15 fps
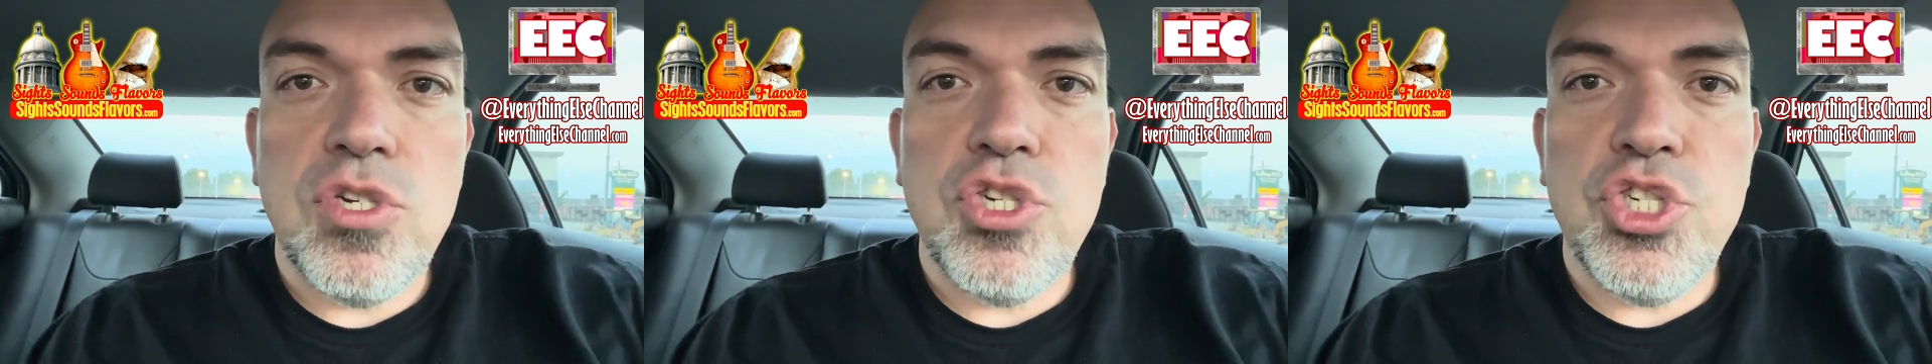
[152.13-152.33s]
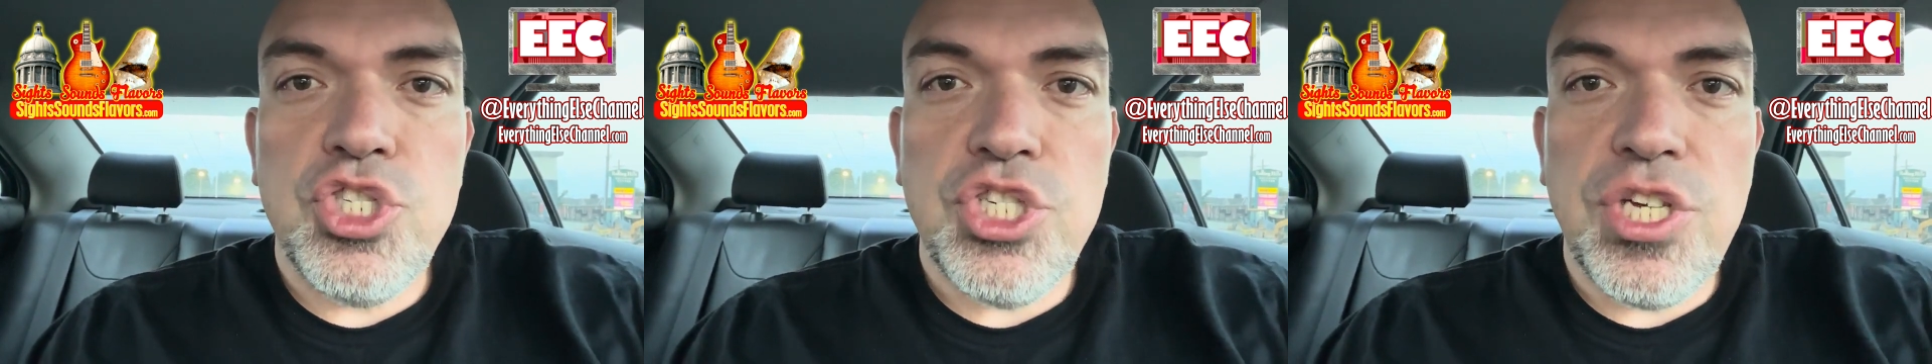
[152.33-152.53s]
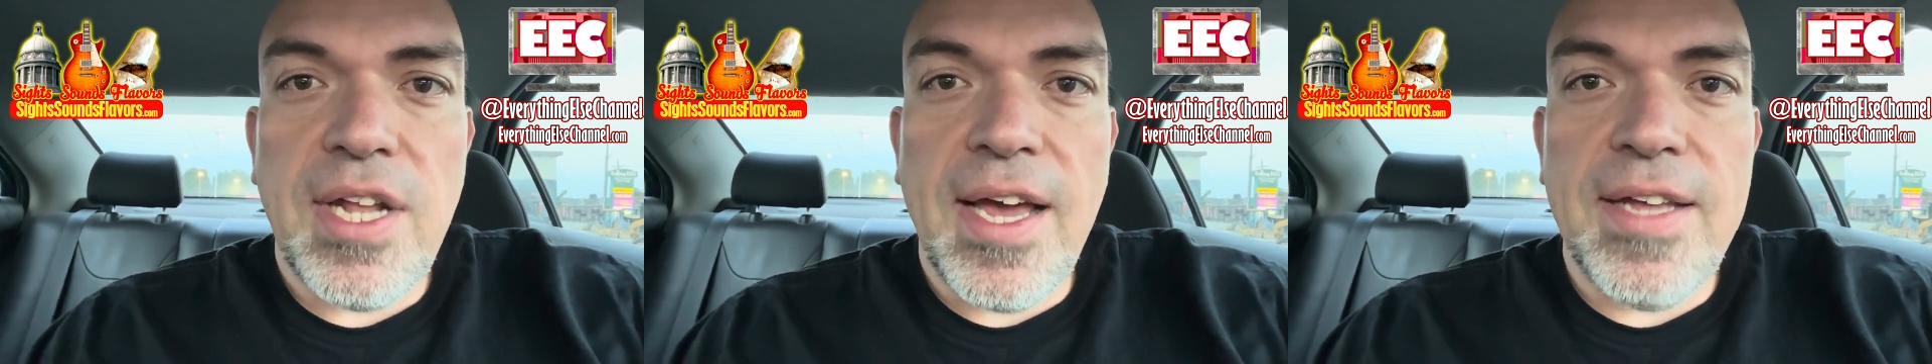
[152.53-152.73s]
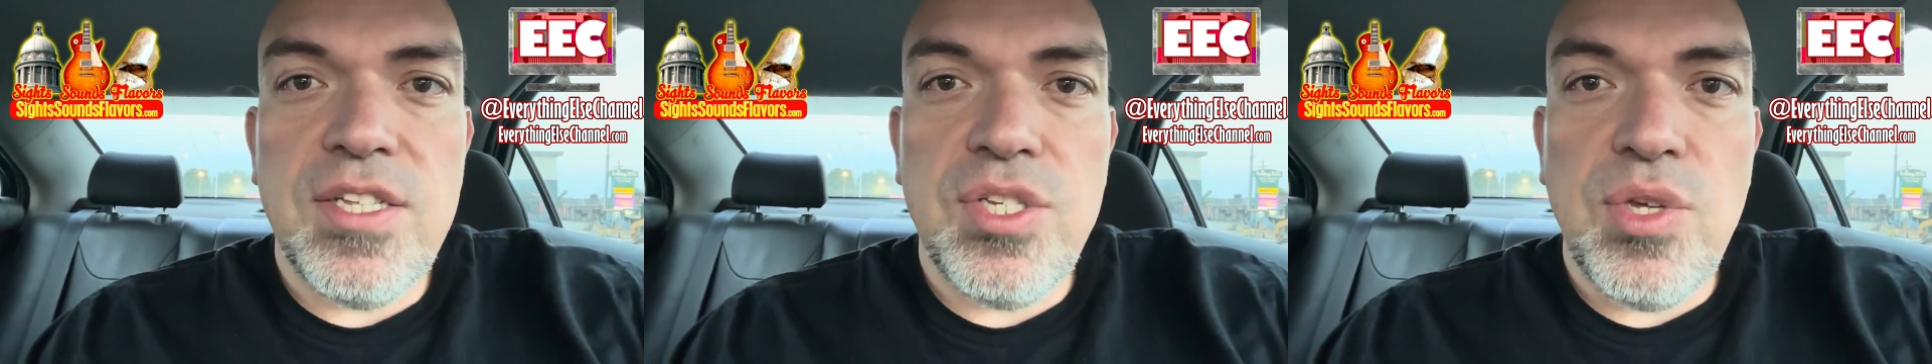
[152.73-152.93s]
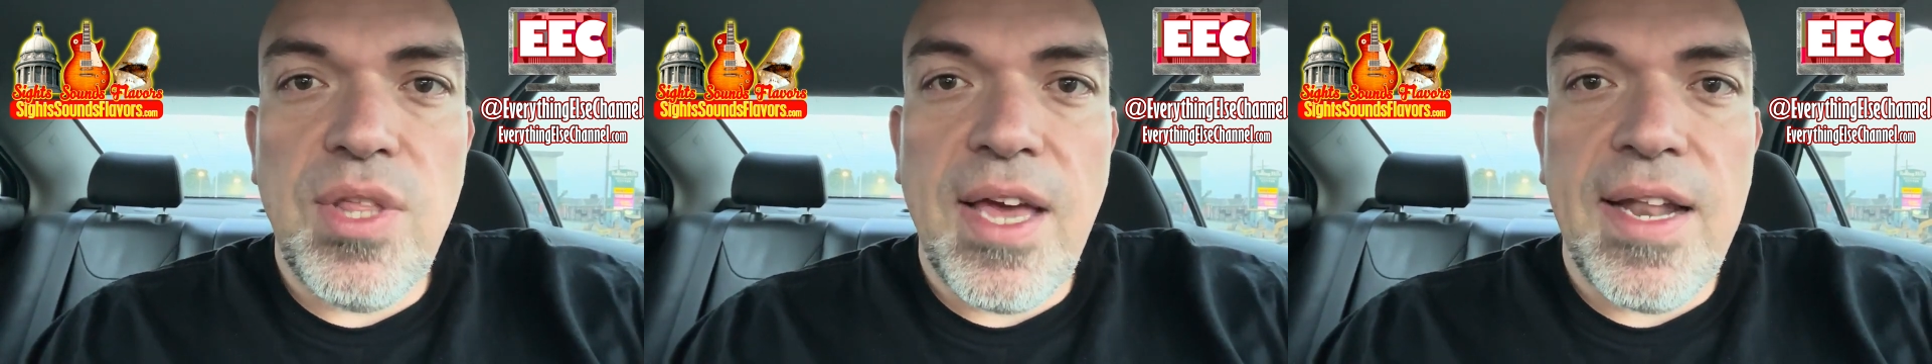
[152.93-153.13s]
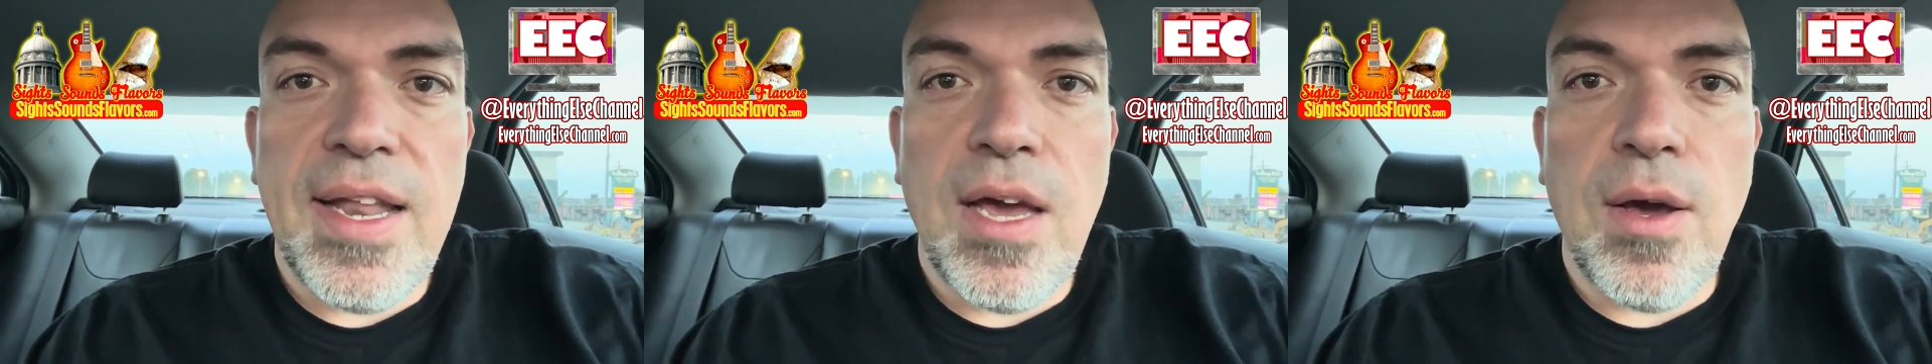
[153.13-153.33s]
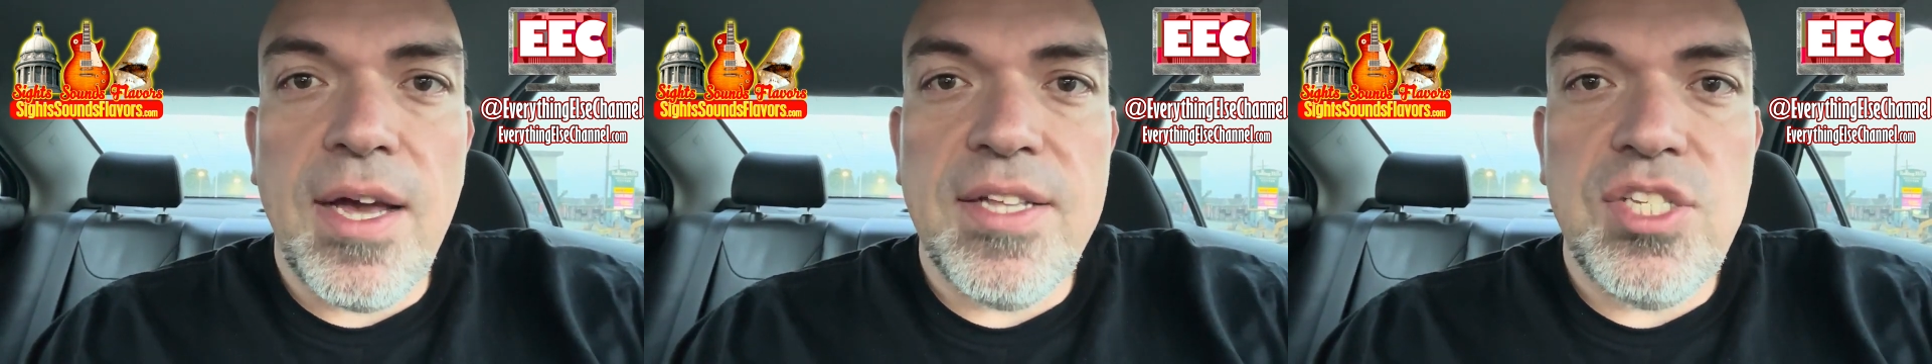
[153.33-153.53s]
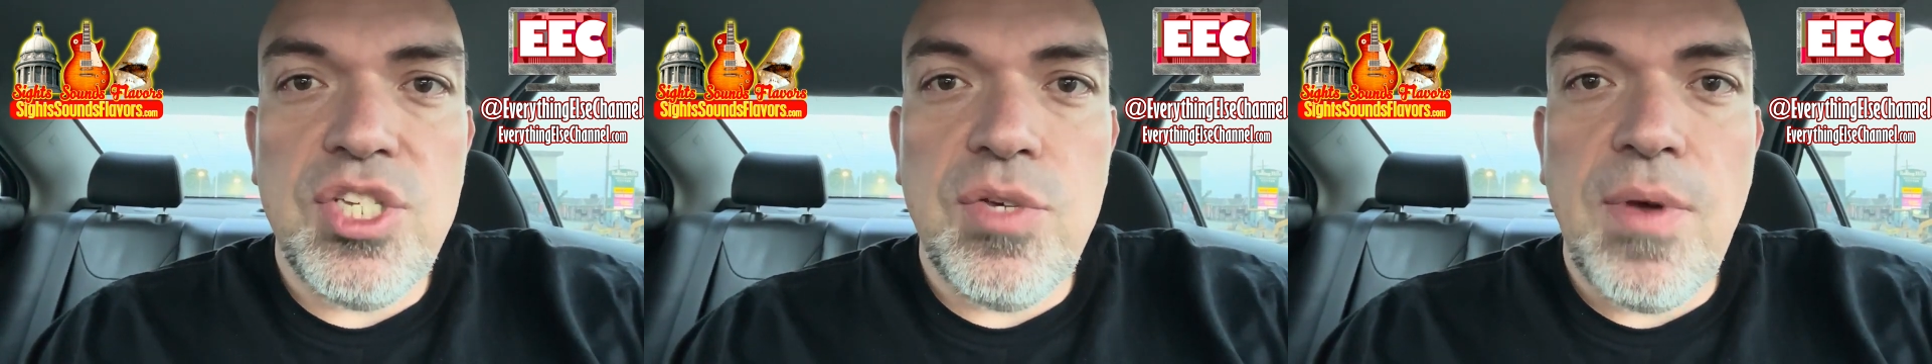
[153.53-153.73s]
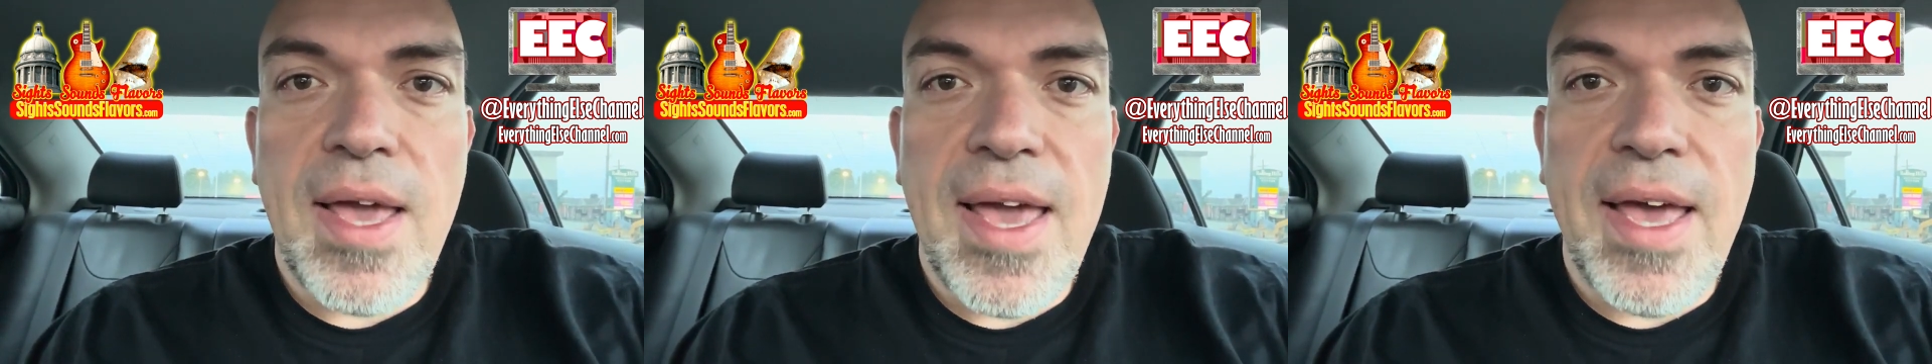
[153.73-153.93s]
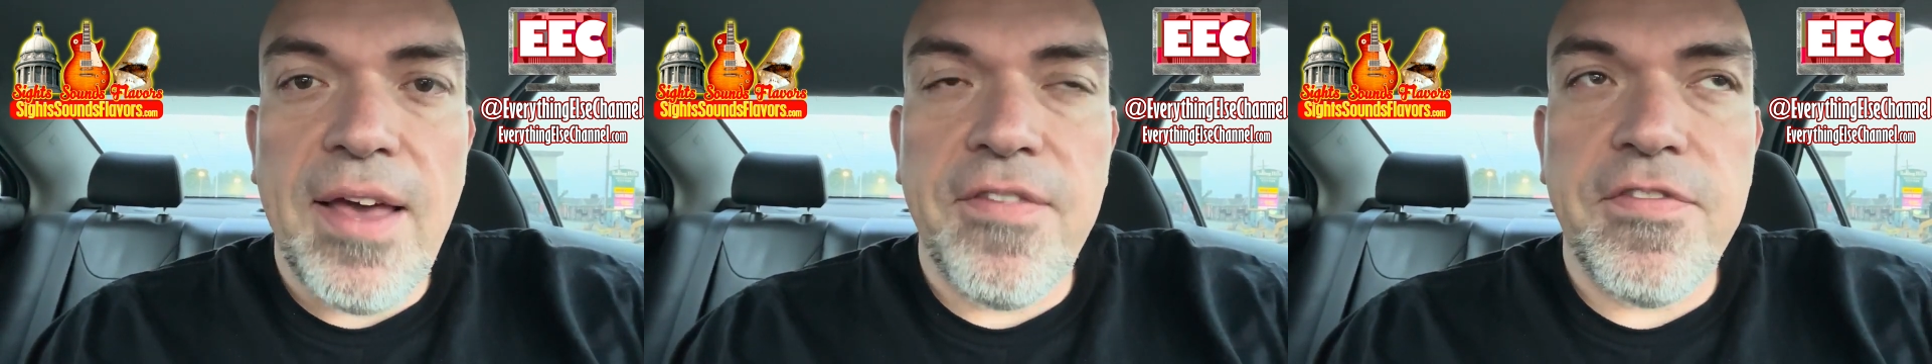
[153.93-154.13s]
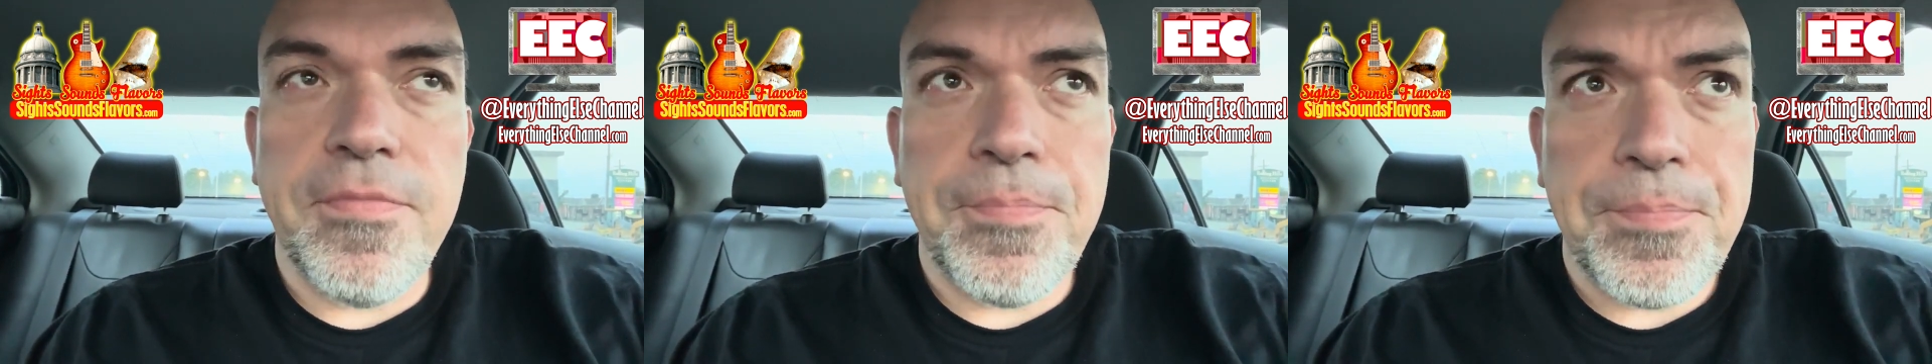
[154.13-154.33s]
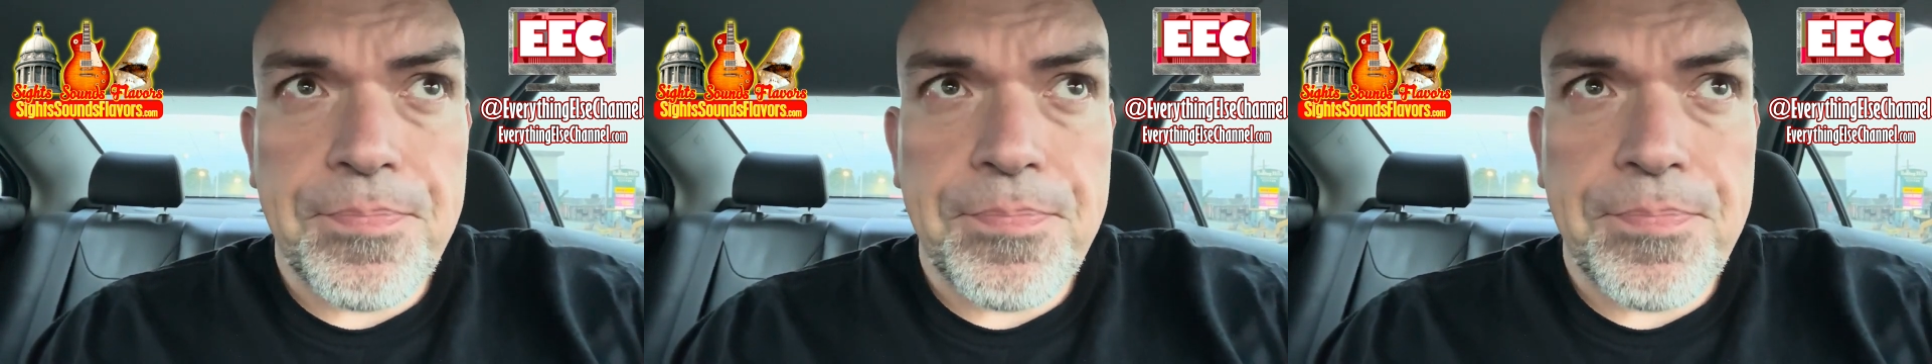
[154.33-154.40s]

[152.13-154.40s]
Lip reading: should I do that? Now, I do have